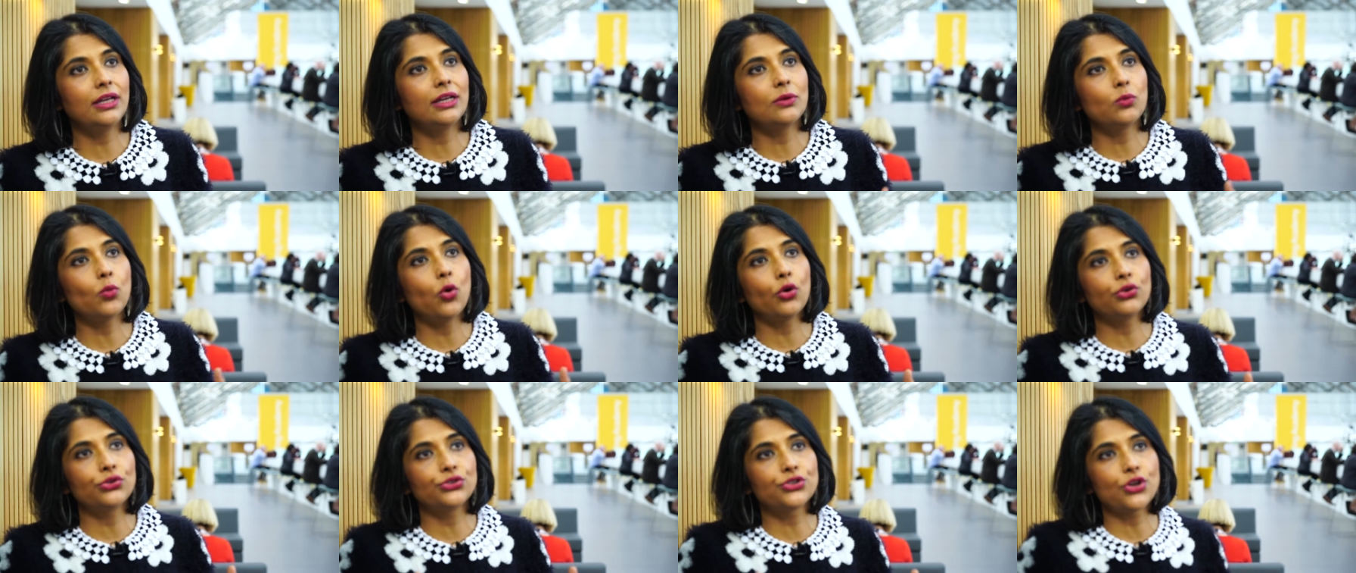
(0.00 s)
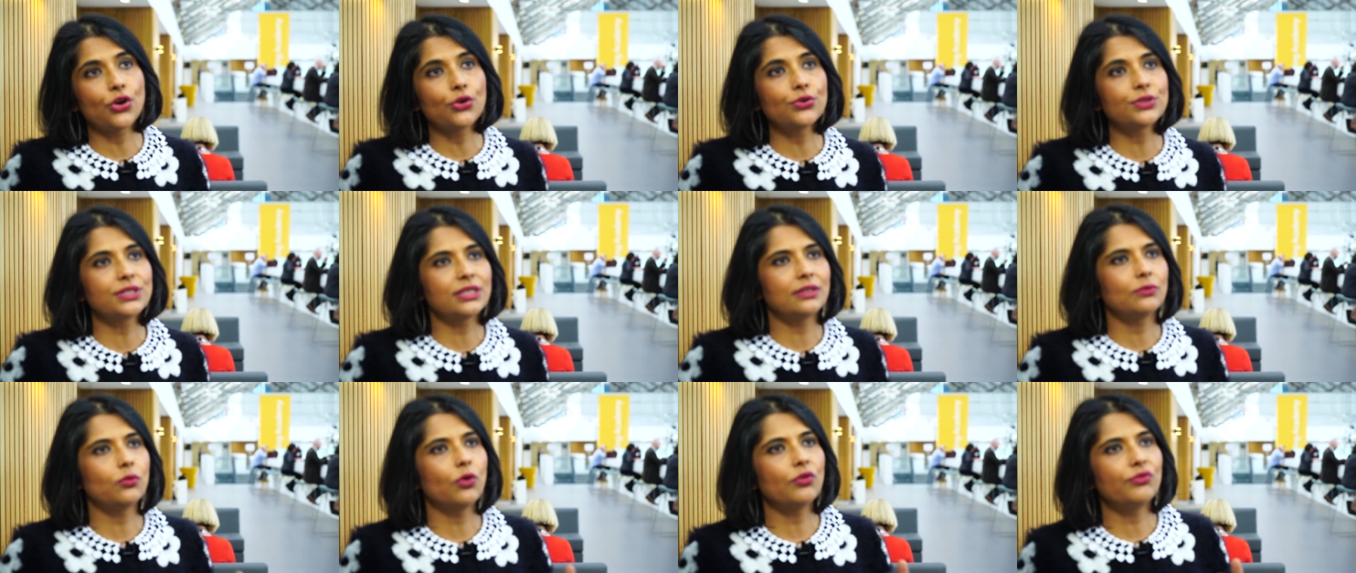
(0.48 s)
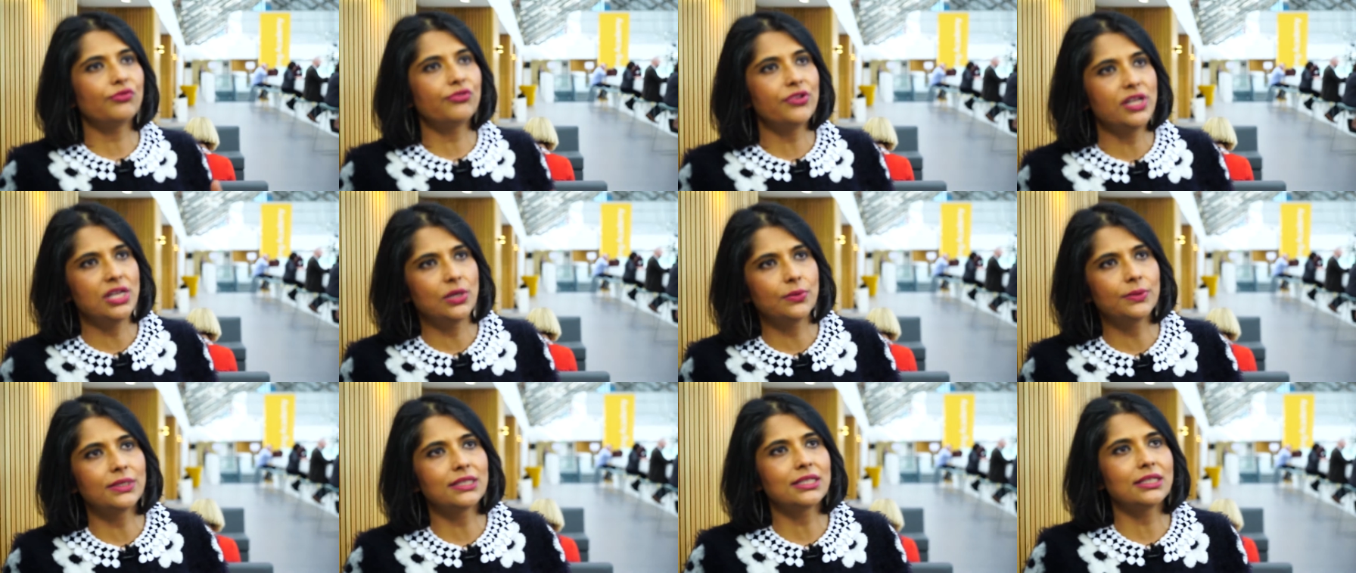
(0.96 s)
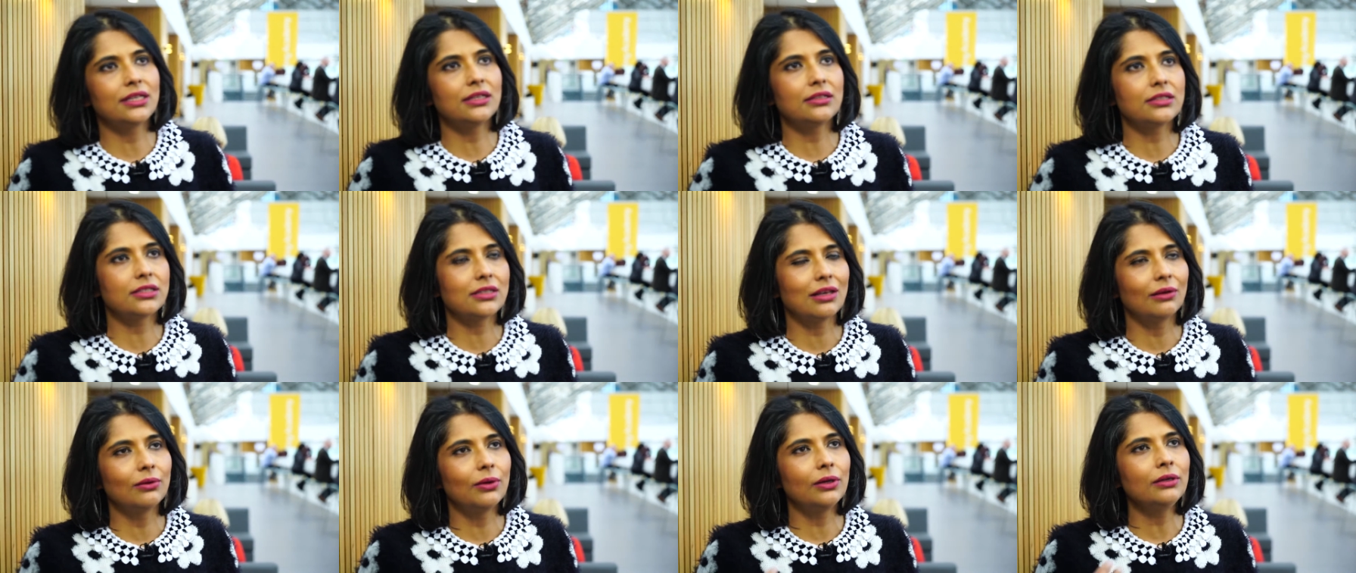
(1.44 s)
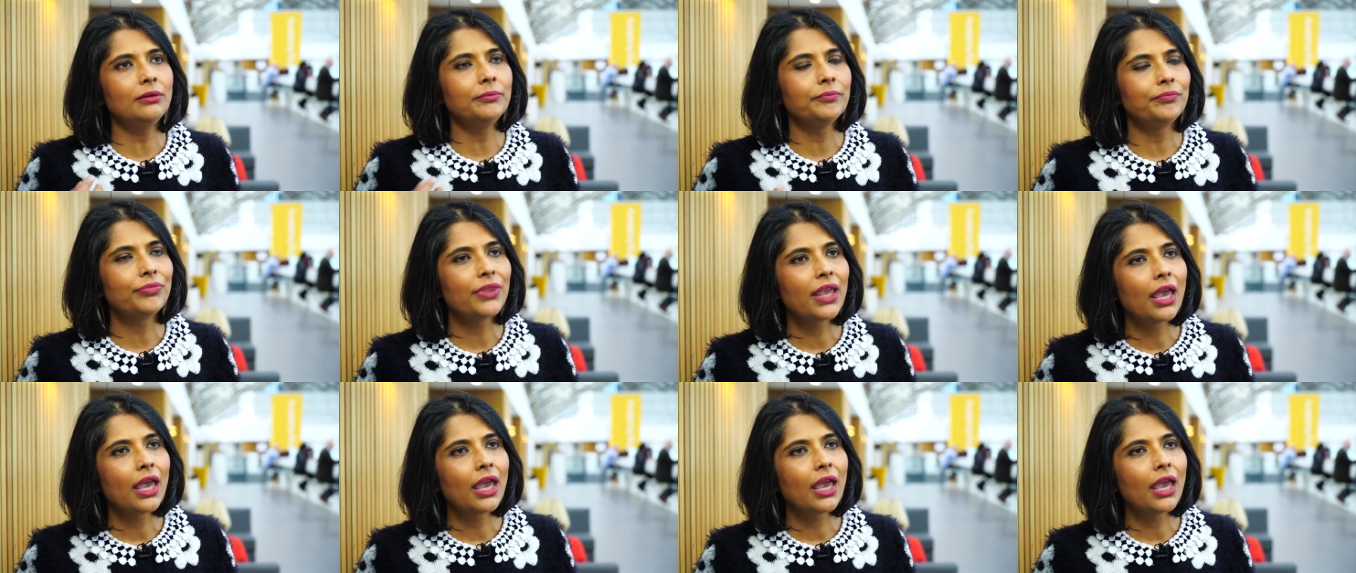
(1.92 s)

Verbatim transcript: at what dose and what frequency, and so on.